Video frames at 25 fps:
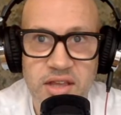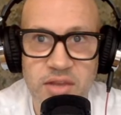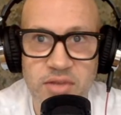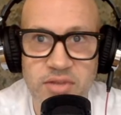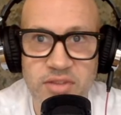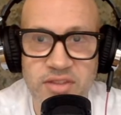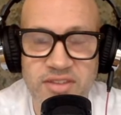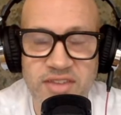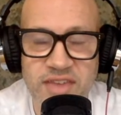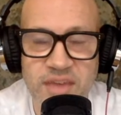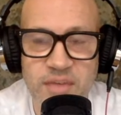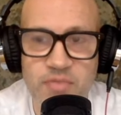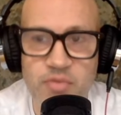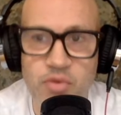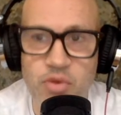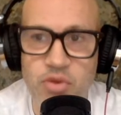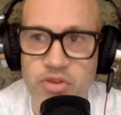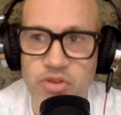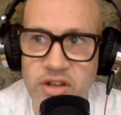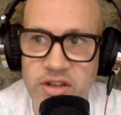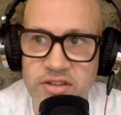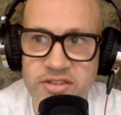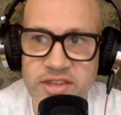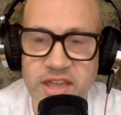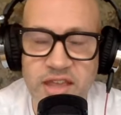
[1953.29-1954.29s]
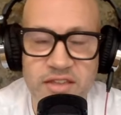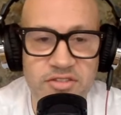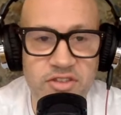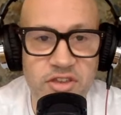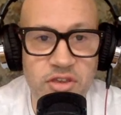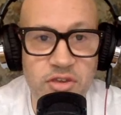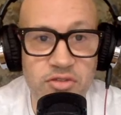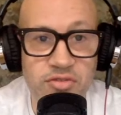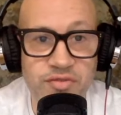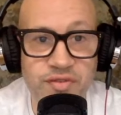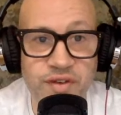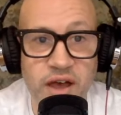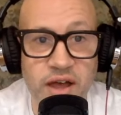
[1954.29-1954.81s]
you know, the term rudderless
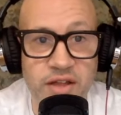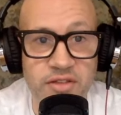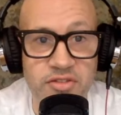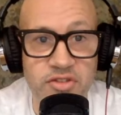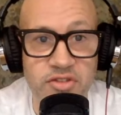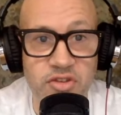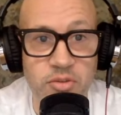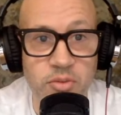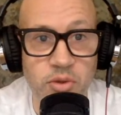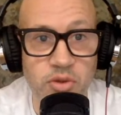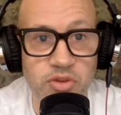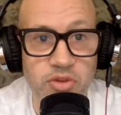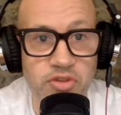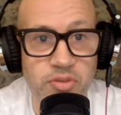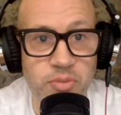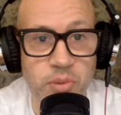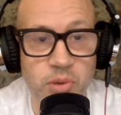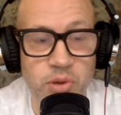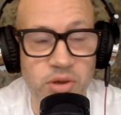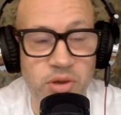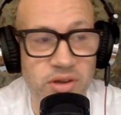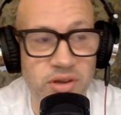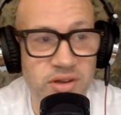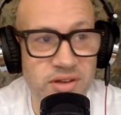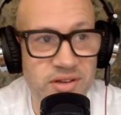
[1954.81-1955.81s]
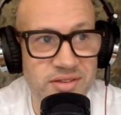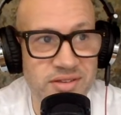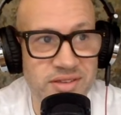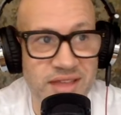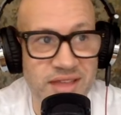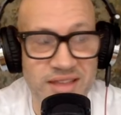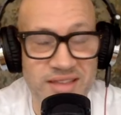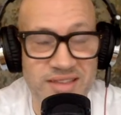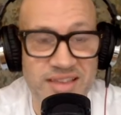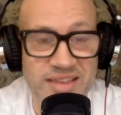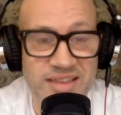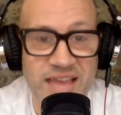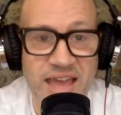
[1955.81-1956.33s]
gets used far too much, mm. but
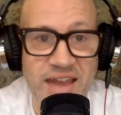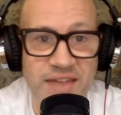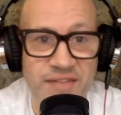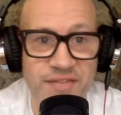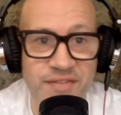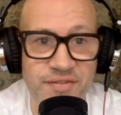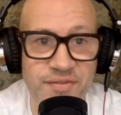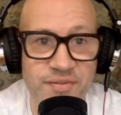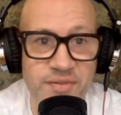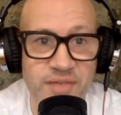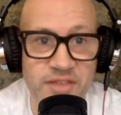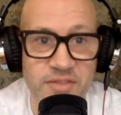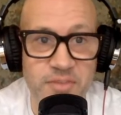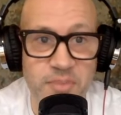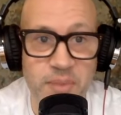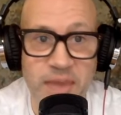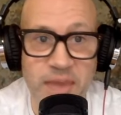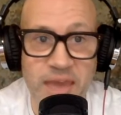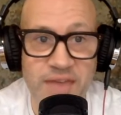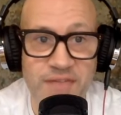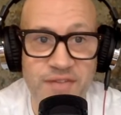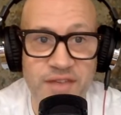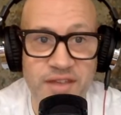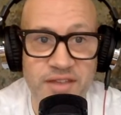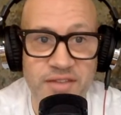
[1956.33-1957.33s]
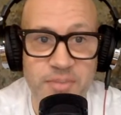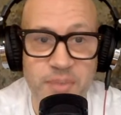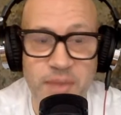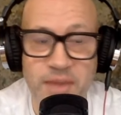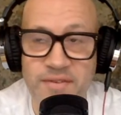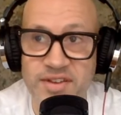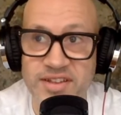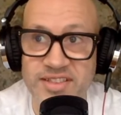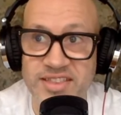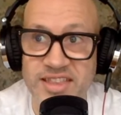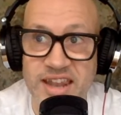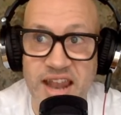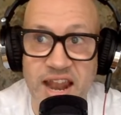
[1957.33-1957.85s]
yeah. that's kind of, it's perfect,
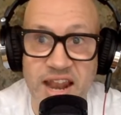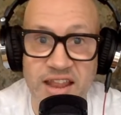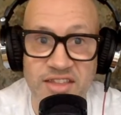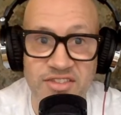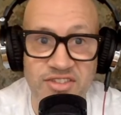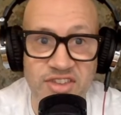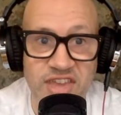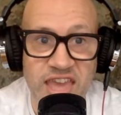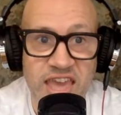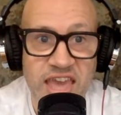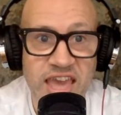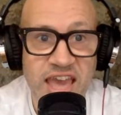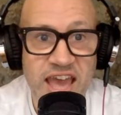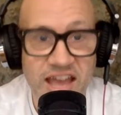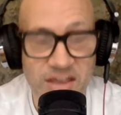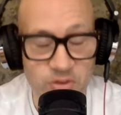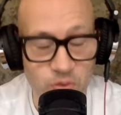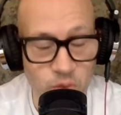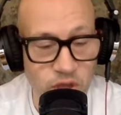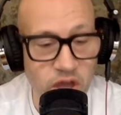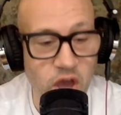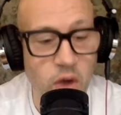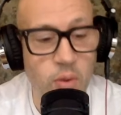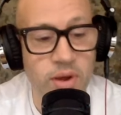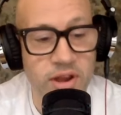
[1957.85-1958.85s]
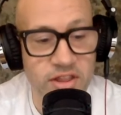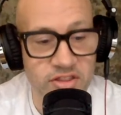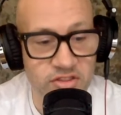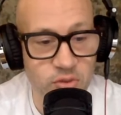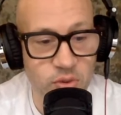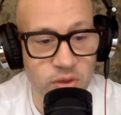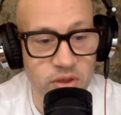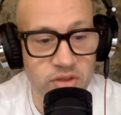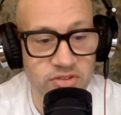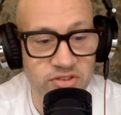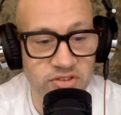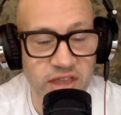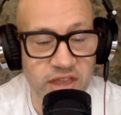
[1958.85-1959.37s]
perfect analogy as we're going
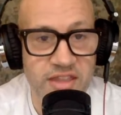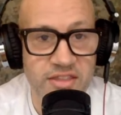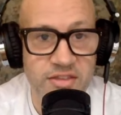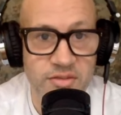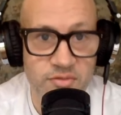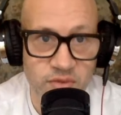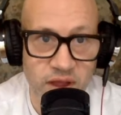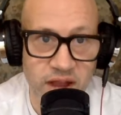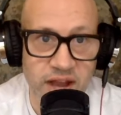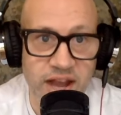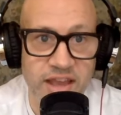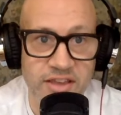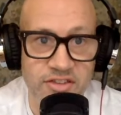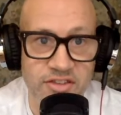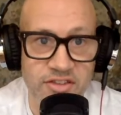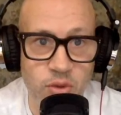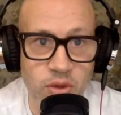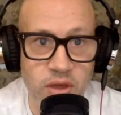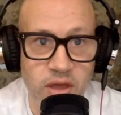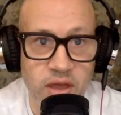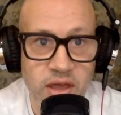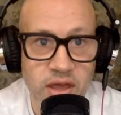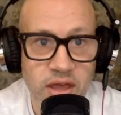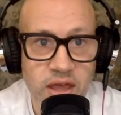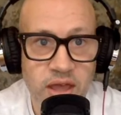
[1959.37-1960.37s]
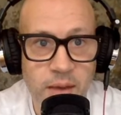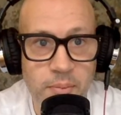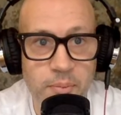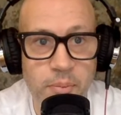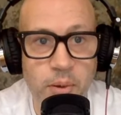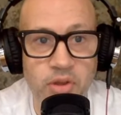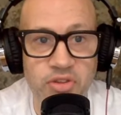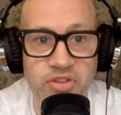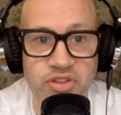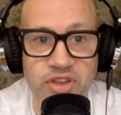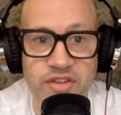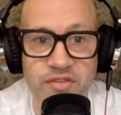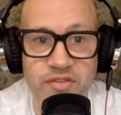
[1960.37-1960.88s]
into a stadium right next to a, a
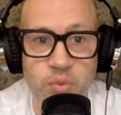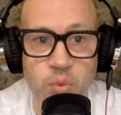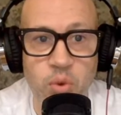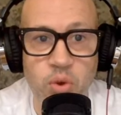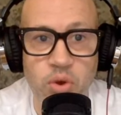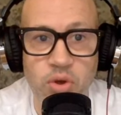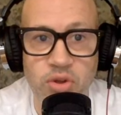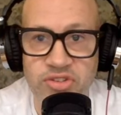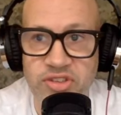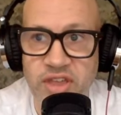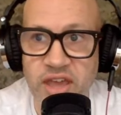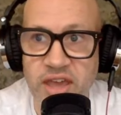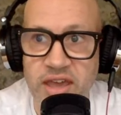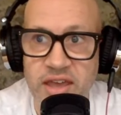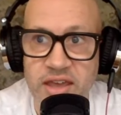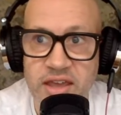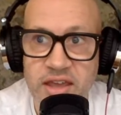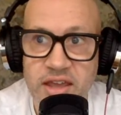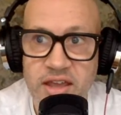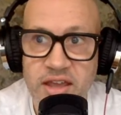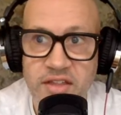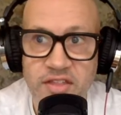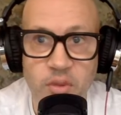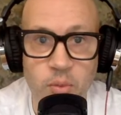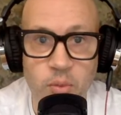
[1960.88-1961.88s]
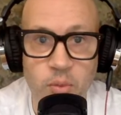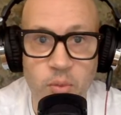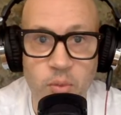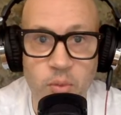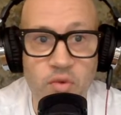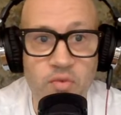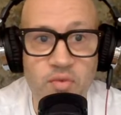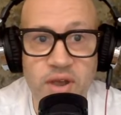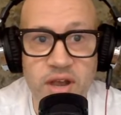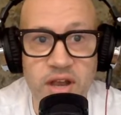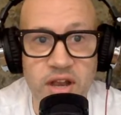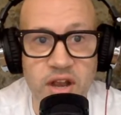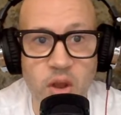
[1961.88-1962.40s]
body of water mm. that we
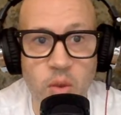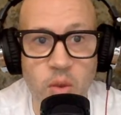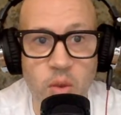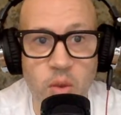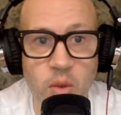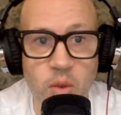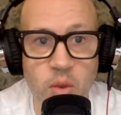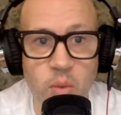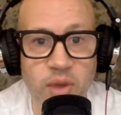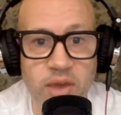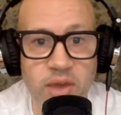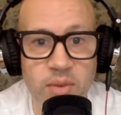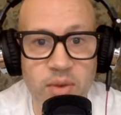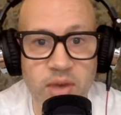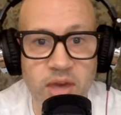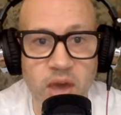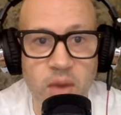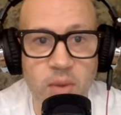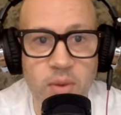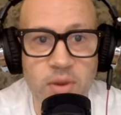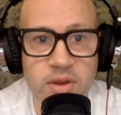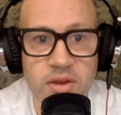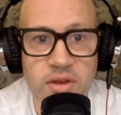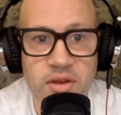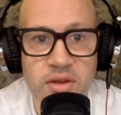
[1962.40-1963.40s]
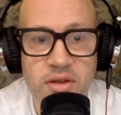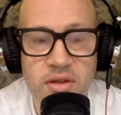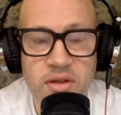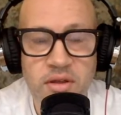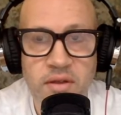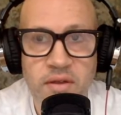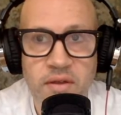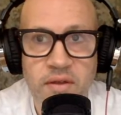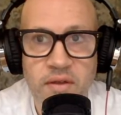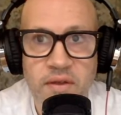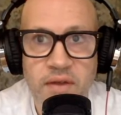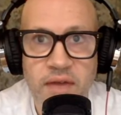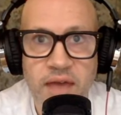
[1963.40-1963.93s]
don't really know which way we're going.
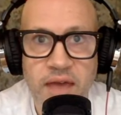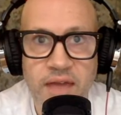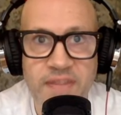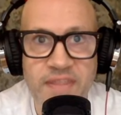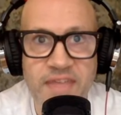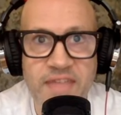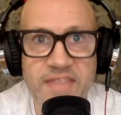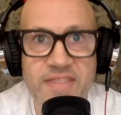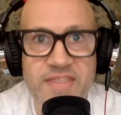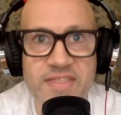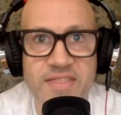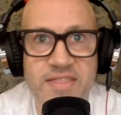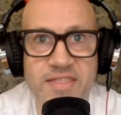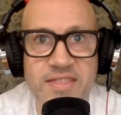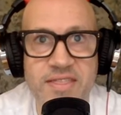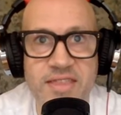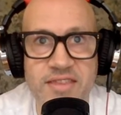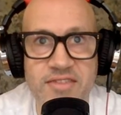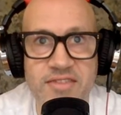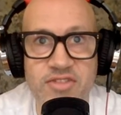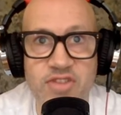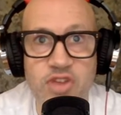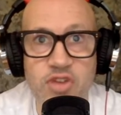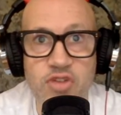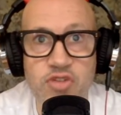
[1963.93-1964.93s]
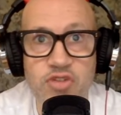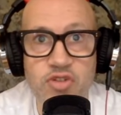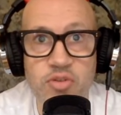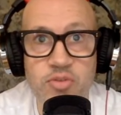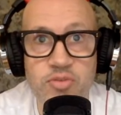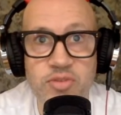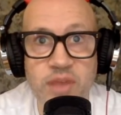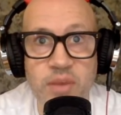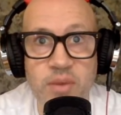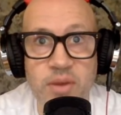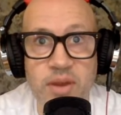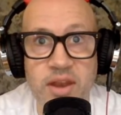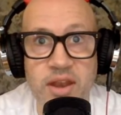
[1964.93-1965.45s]
And then yeah. this news
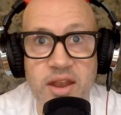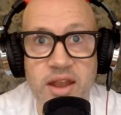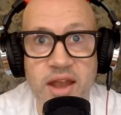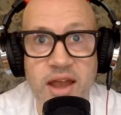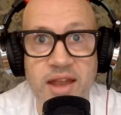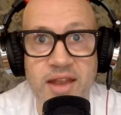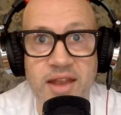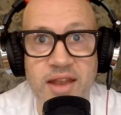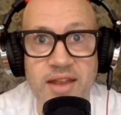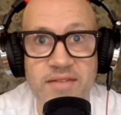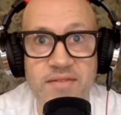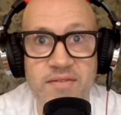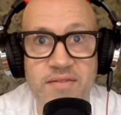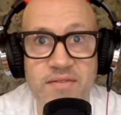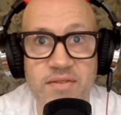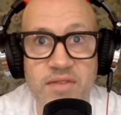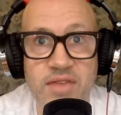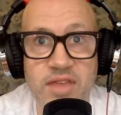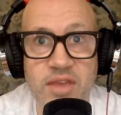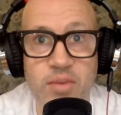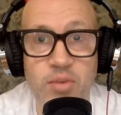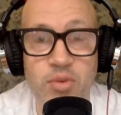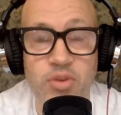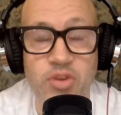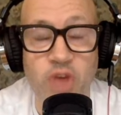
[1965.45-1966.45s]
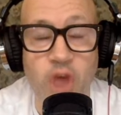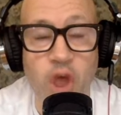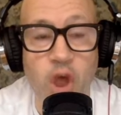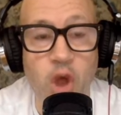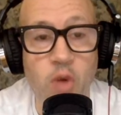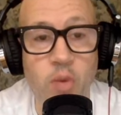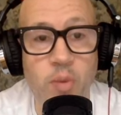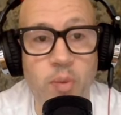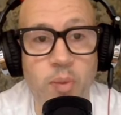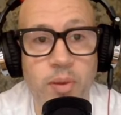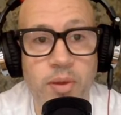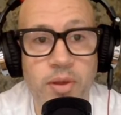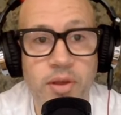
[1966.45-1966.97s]
comes out, and, and you would
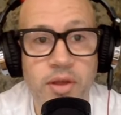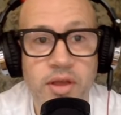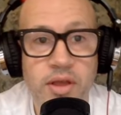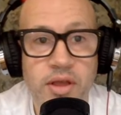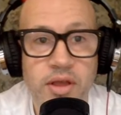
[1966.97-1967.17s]
hope